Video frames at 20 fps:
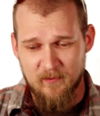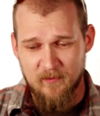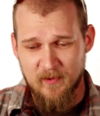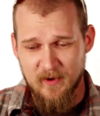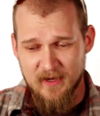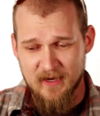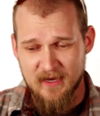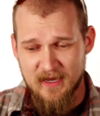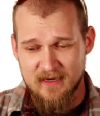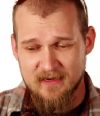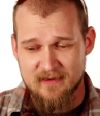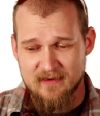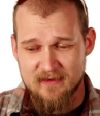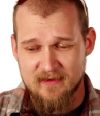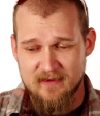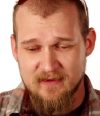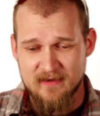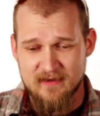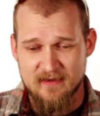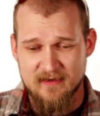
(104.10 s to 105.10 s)
But I
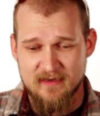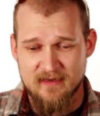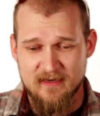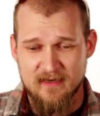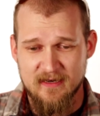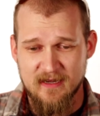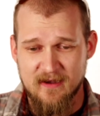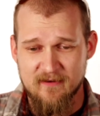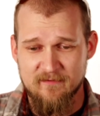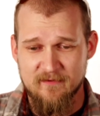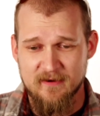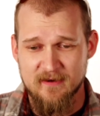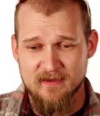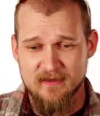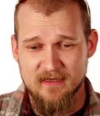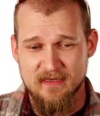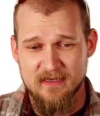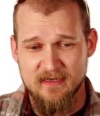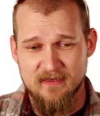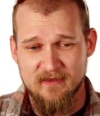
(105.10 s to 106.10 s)

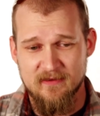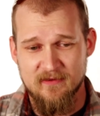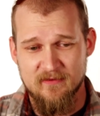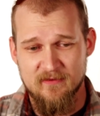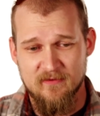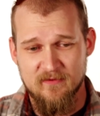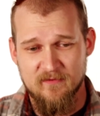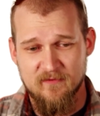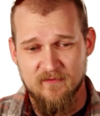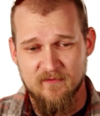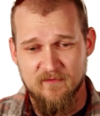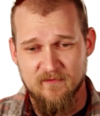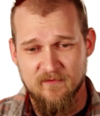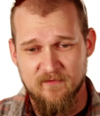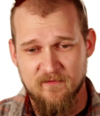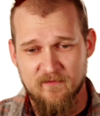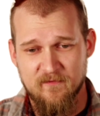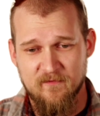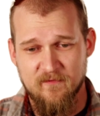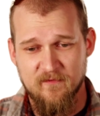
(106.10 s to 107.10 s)
definitely
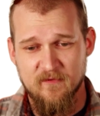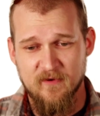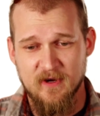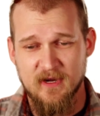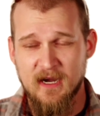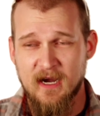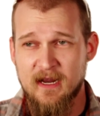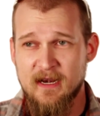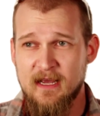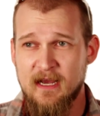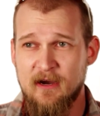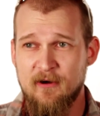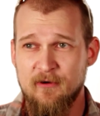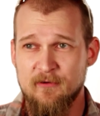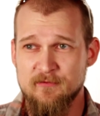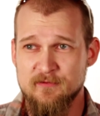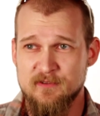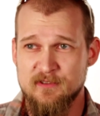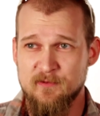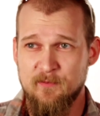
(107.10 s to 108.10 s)
forgot how
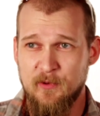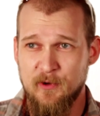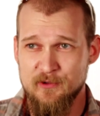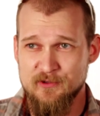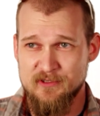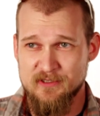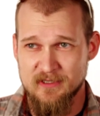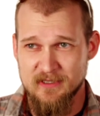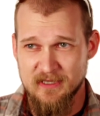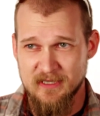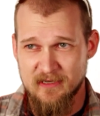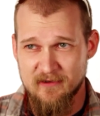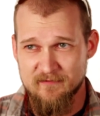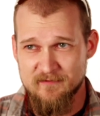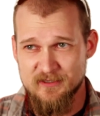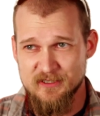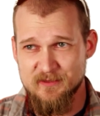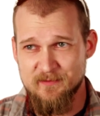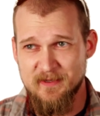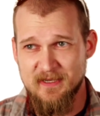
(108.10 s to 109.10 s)
I was supposed to
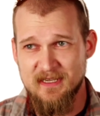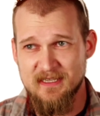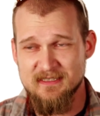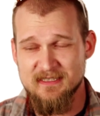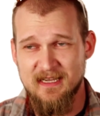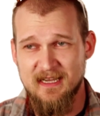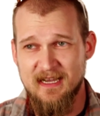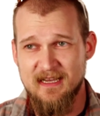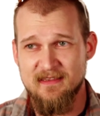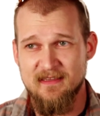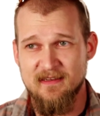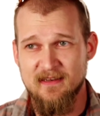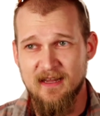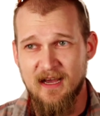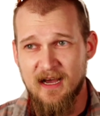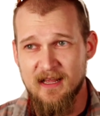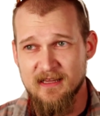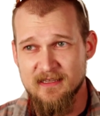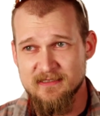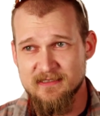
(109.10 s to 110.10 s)
live. Just because I had the
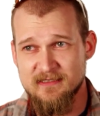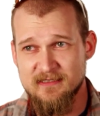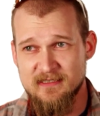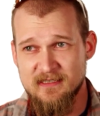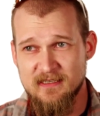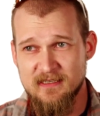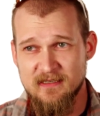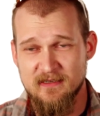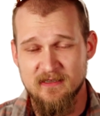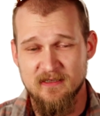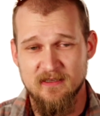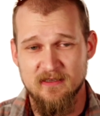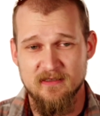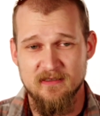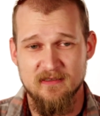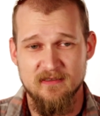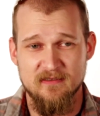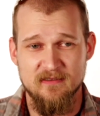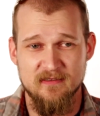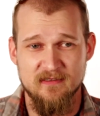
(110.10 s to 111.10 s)
knowledge
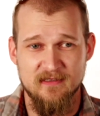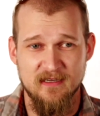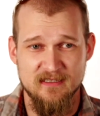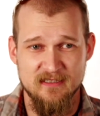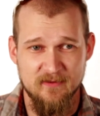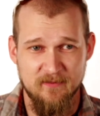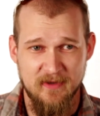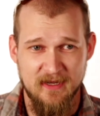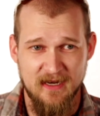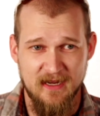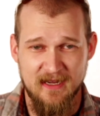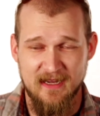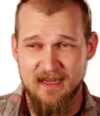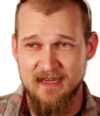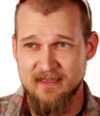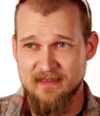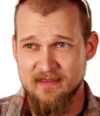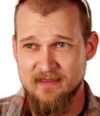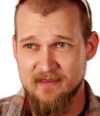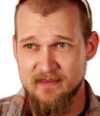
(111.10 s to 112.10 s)
doesn't mean I
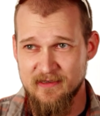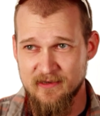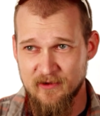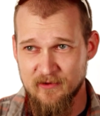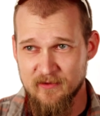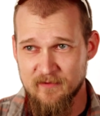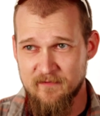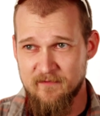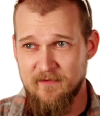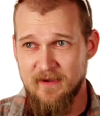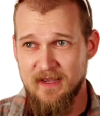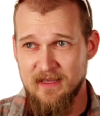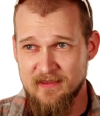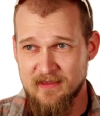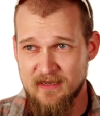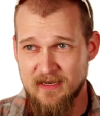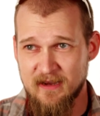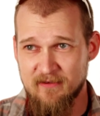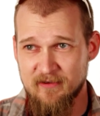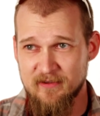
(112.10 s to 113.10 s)
had, the
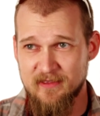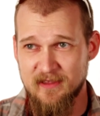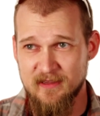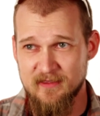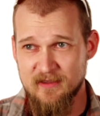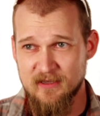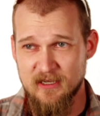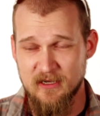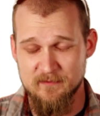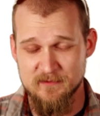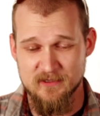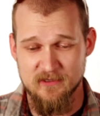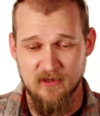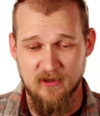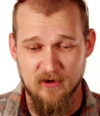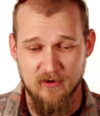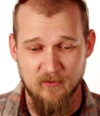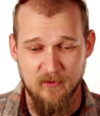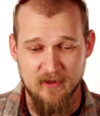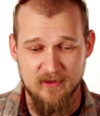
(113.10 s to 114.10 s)
faith and everything that comes
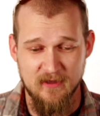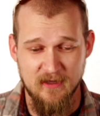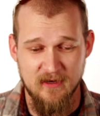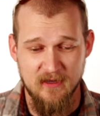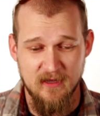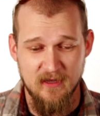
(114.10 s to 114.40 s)
along with it.